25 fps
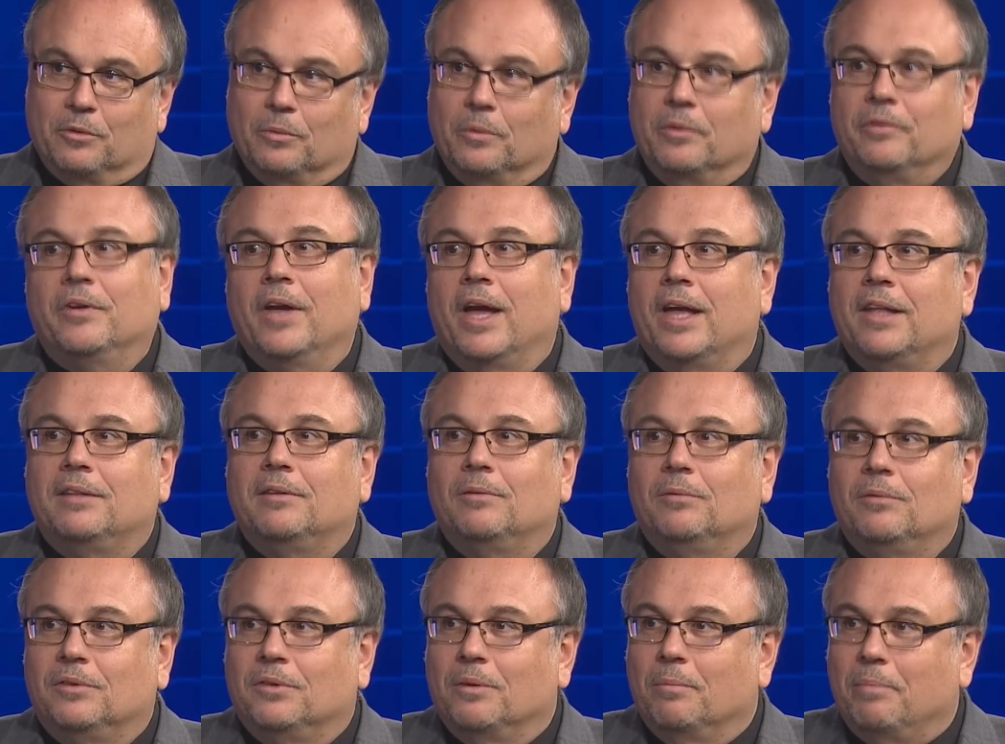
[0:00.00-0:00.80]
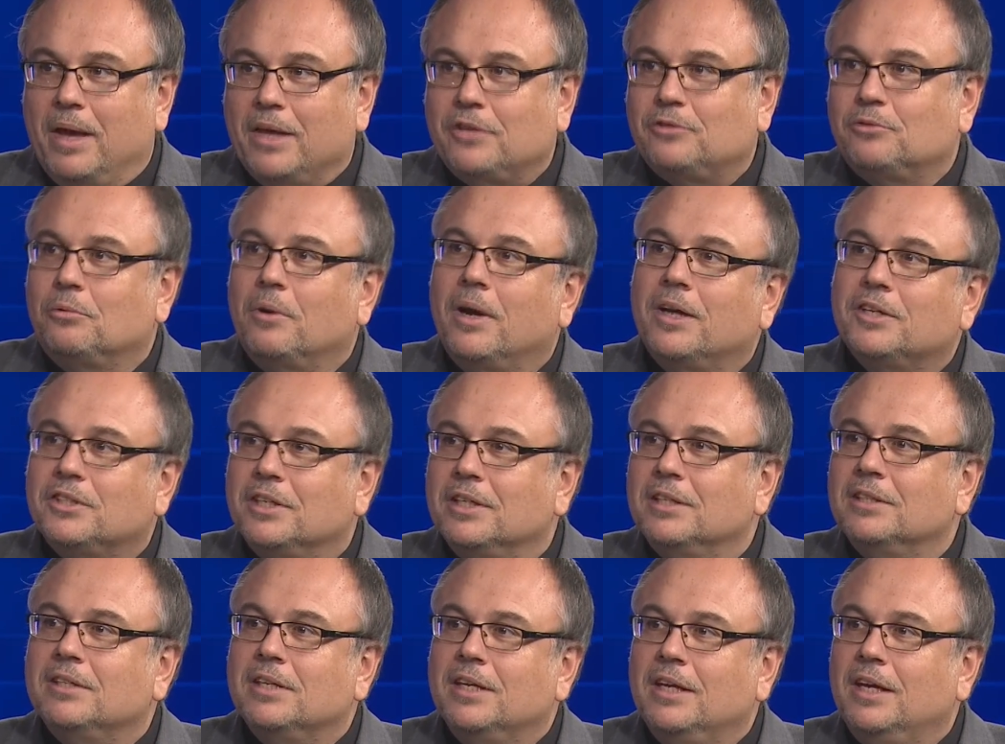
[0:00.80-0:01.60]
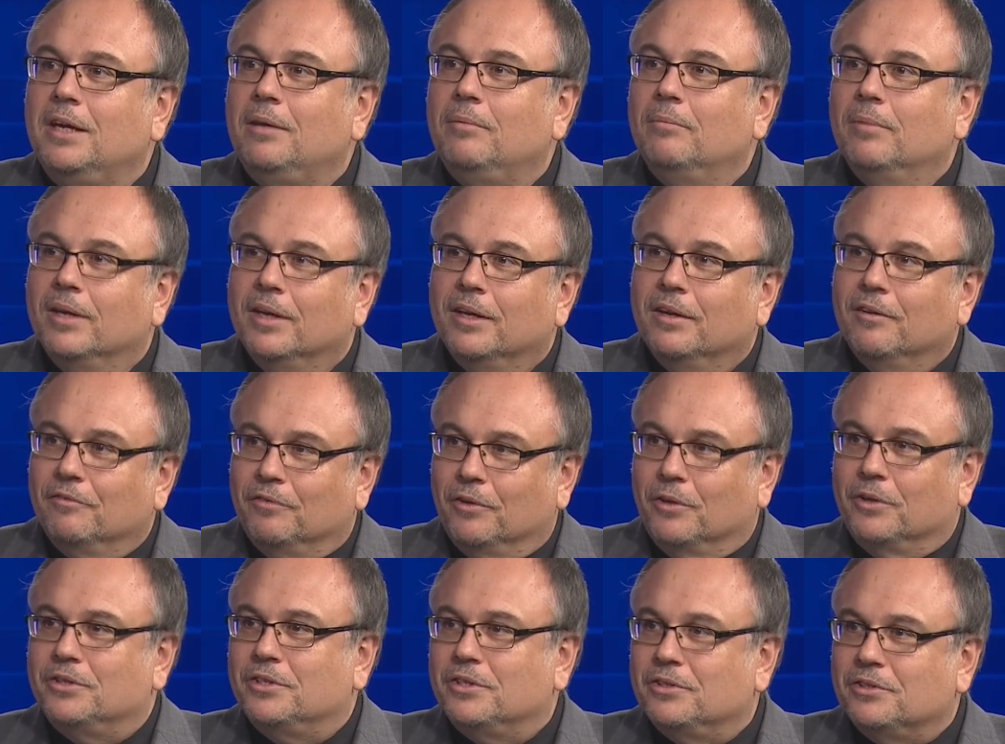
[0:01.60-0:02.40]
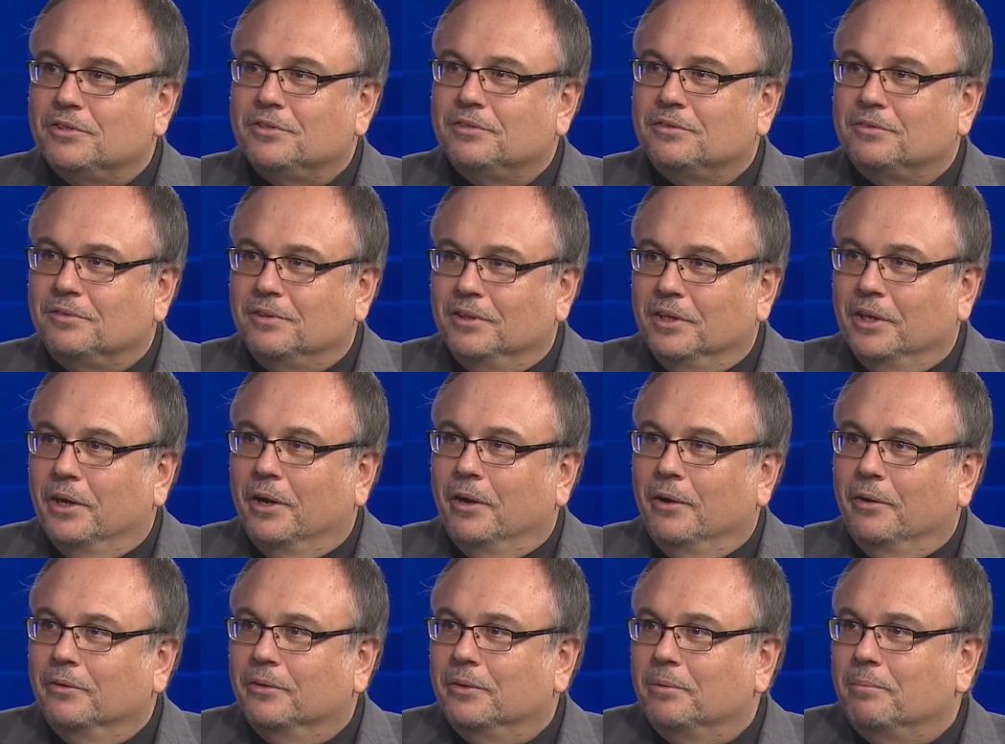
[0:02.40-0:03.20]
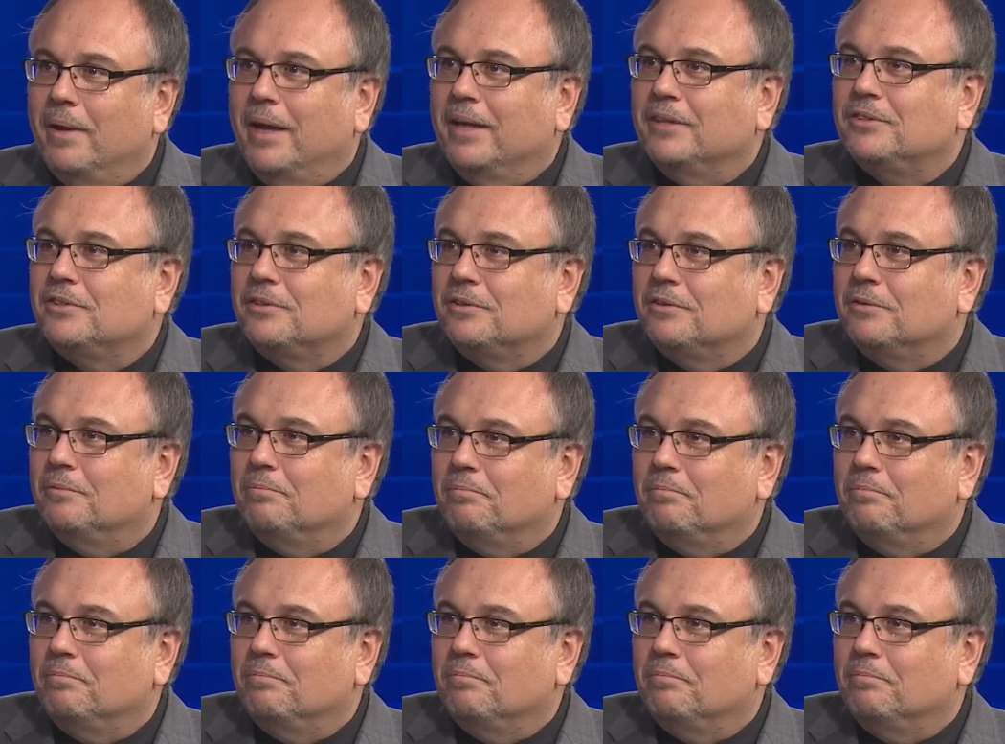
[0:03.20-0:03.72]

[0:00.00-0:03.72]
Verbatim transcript: We've got the best rushing team versus, you know, the best